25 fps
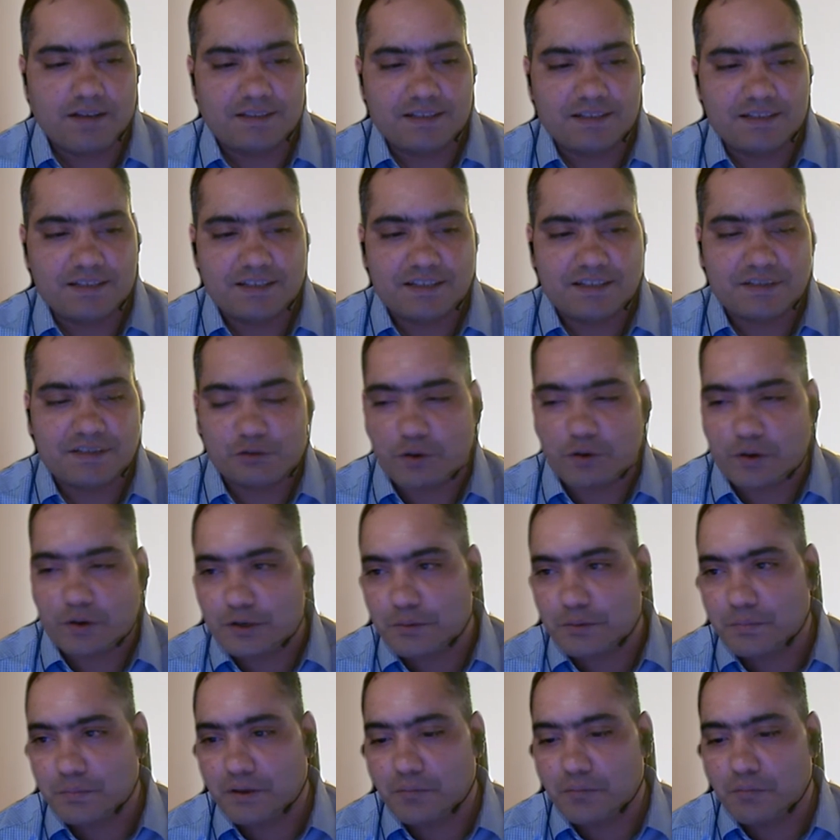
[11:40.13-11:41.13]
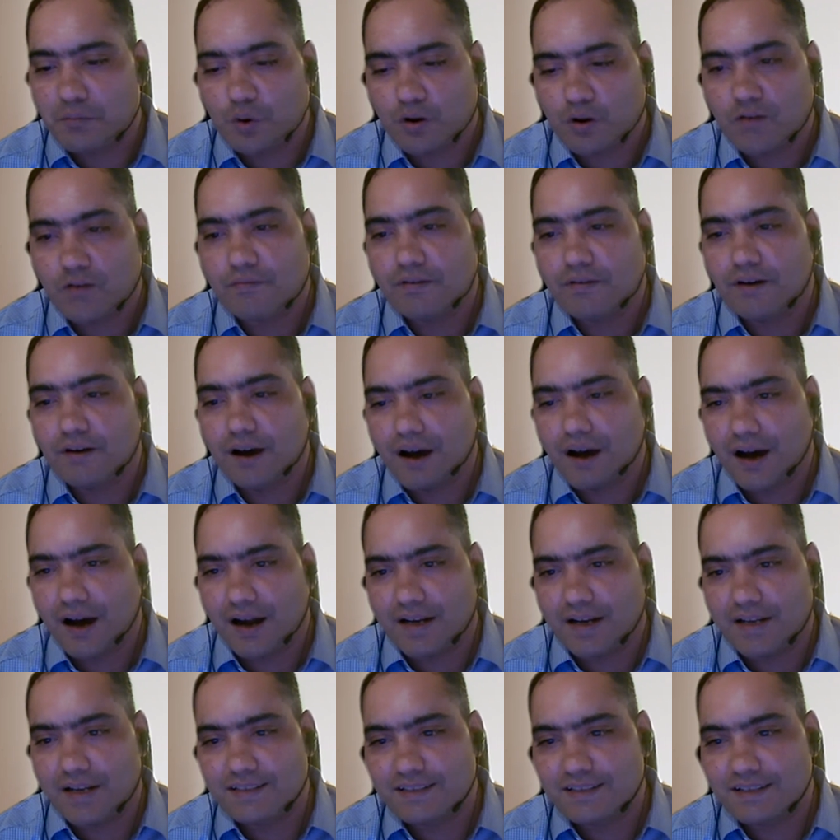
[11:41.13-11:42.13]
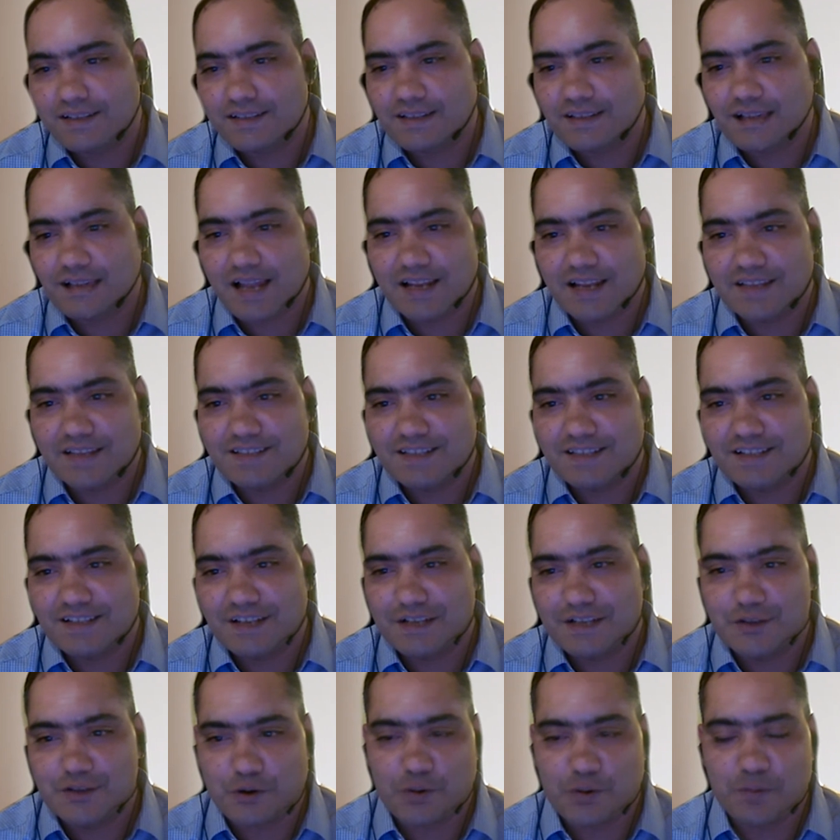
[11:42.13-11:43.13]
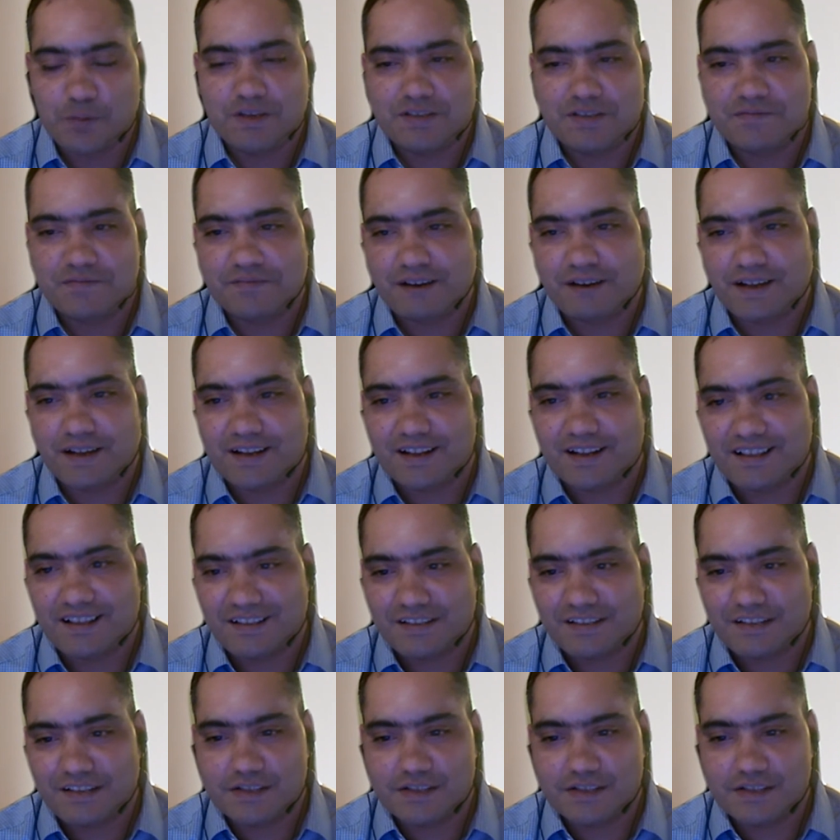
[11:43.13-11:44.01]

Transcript: Since it's going to be more of artistic challenge, it's always fun.